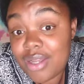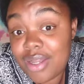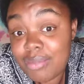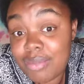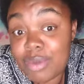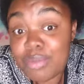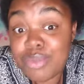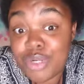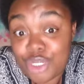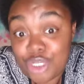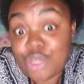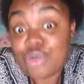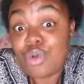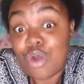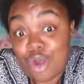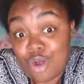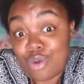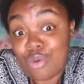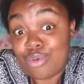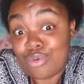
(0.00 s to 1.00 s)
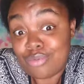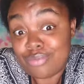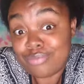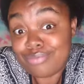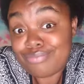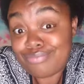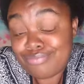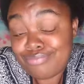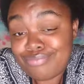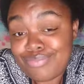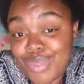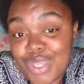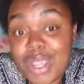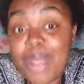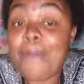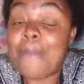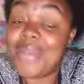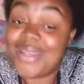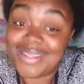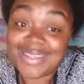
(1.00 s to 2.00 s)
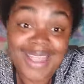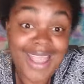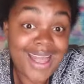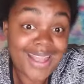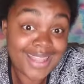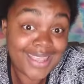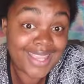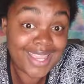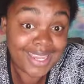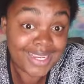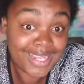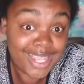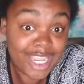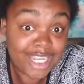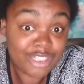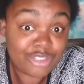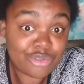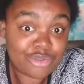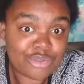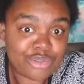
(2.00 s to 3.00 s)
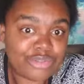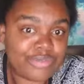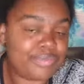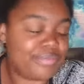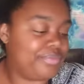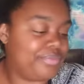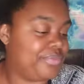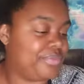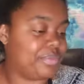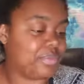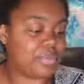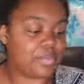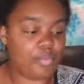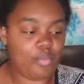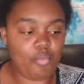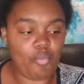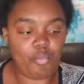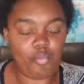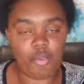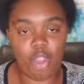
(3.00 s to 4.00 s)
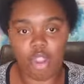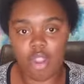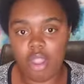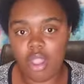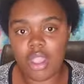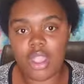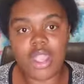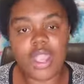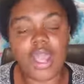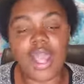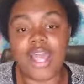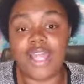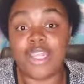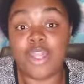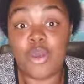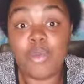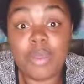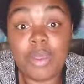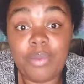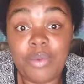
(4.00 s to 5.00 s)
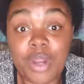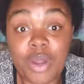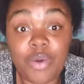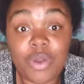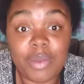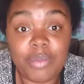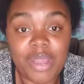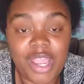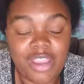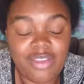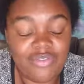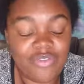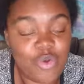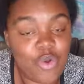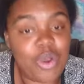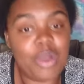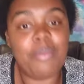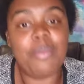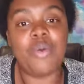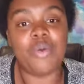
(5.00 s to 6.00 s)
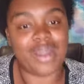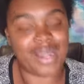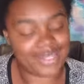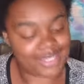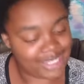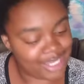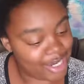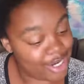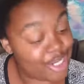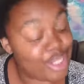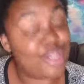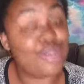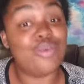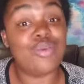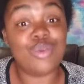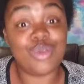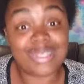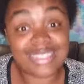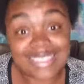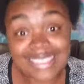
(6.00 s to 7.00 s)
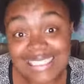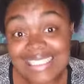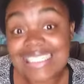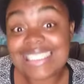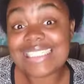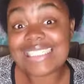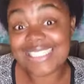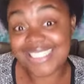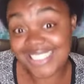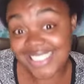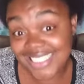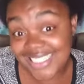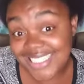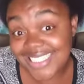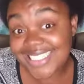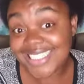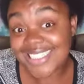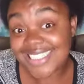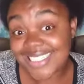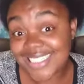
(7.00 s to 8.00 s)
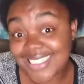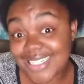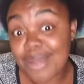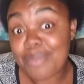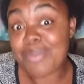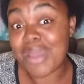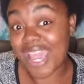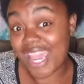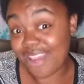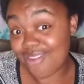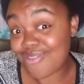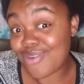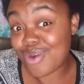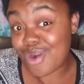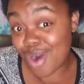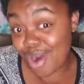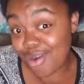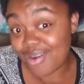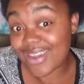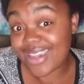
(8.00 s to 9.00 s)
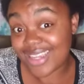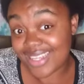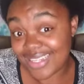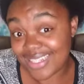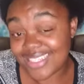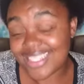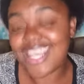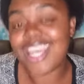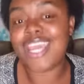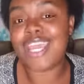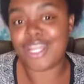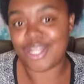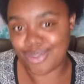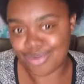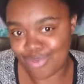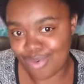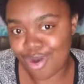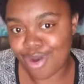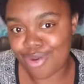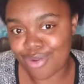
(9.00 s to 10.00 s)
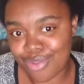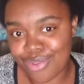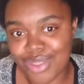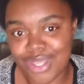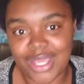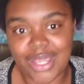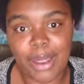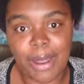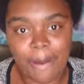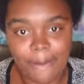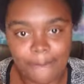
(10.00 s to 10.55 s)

I'm gonna put you on Miss Alikay Naturals. I know people don't want to pay for it, but when I tell you, pay for it, it's worth it.